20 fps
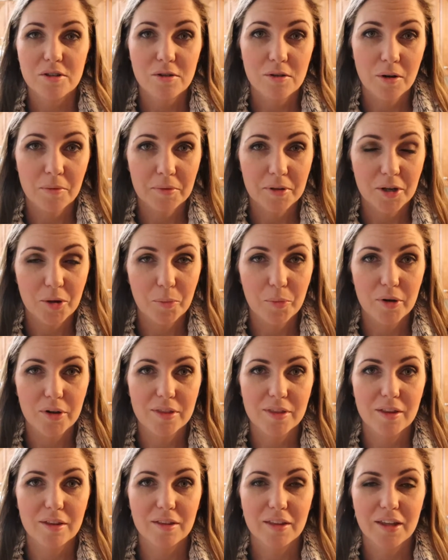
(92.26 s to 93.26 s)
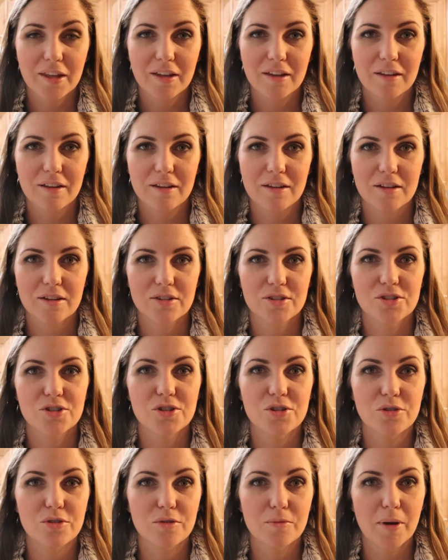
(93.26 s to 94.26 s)
I'm gonna put the link
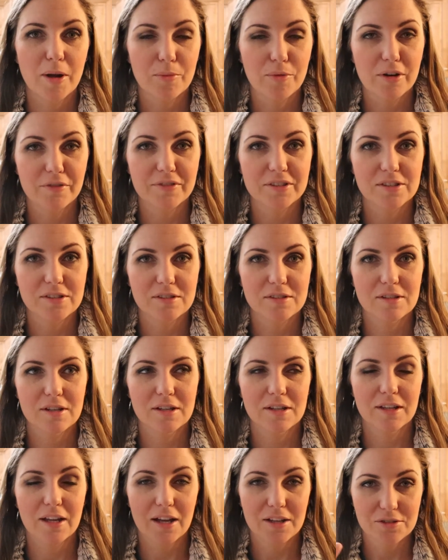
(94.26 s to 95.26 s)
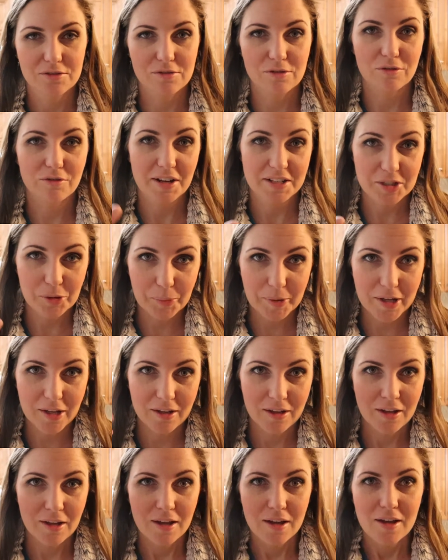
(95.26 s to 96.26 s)
to my breakfast casserole
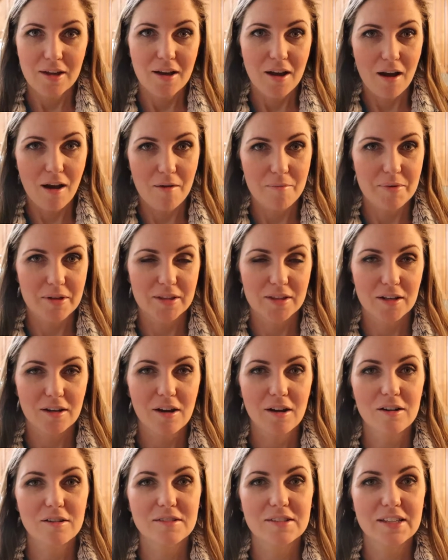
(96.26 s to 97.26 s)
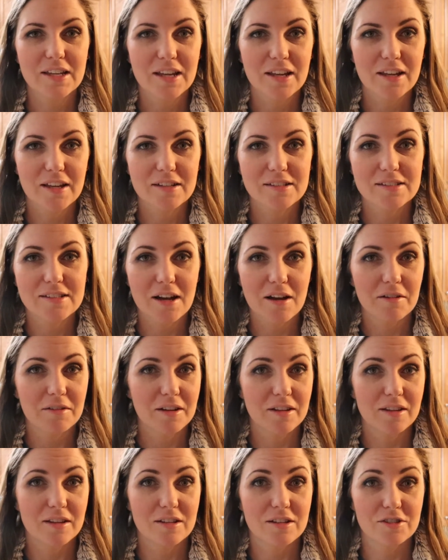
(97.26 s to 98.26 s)
recipe up in the cards and
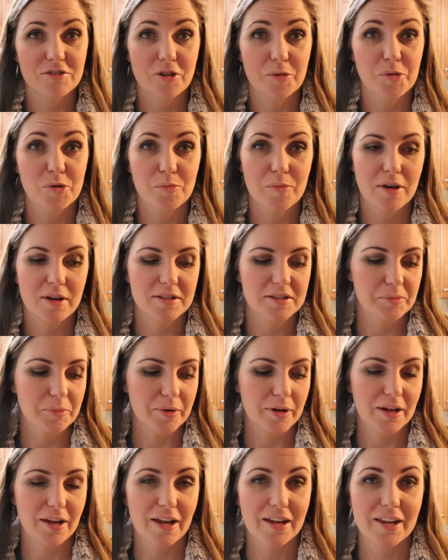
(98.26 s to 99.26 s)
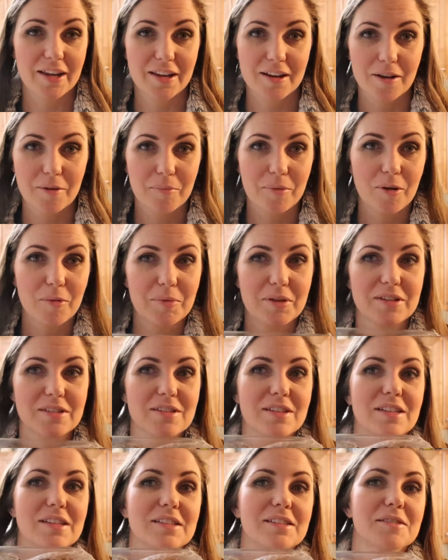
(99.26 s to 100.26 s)
down in the description box. But I heat up a
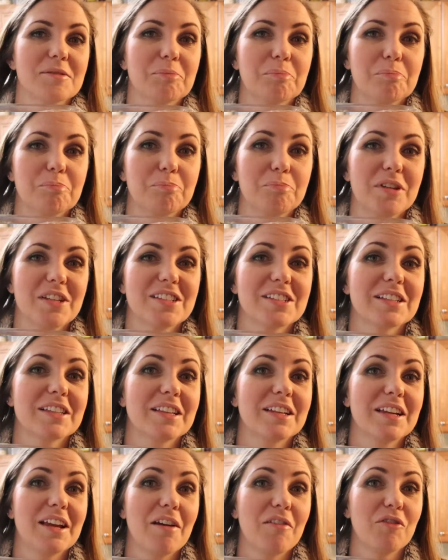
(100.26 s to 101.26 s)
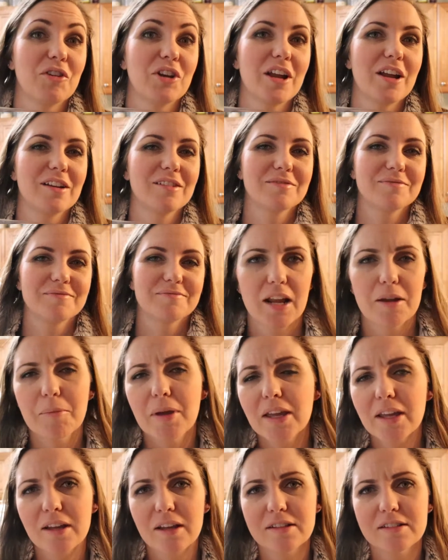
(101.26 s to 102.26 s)
piece of this basically every day, and I
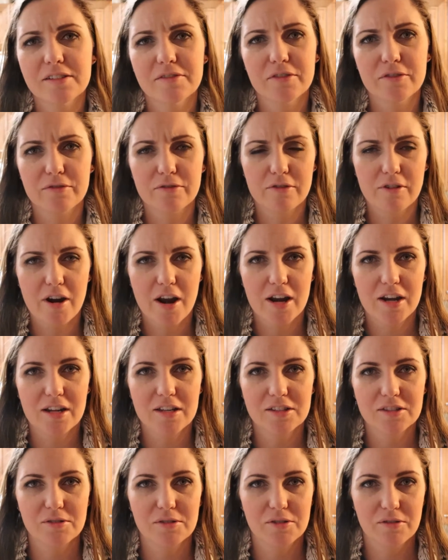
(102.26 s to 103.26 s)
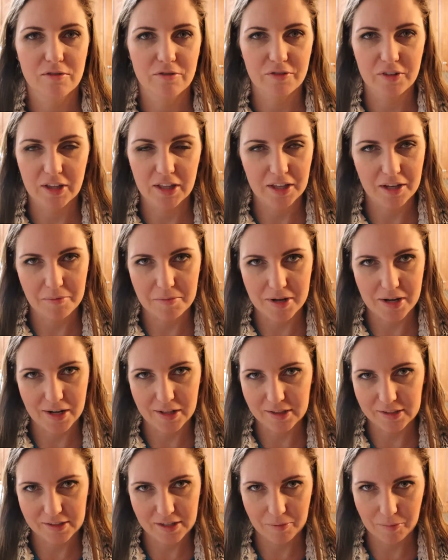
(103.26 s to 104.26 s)
make it different varieties so I don't feel like I'm
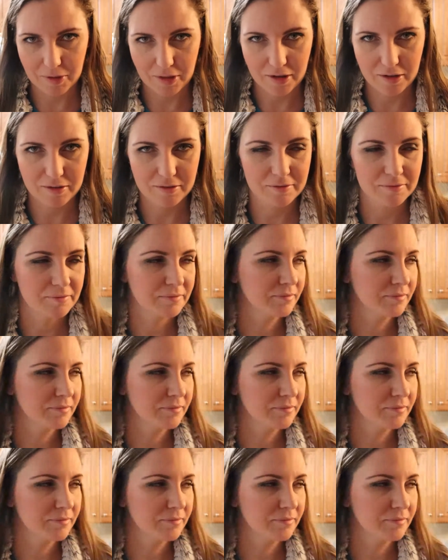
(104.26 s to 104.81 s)
eating the same thing.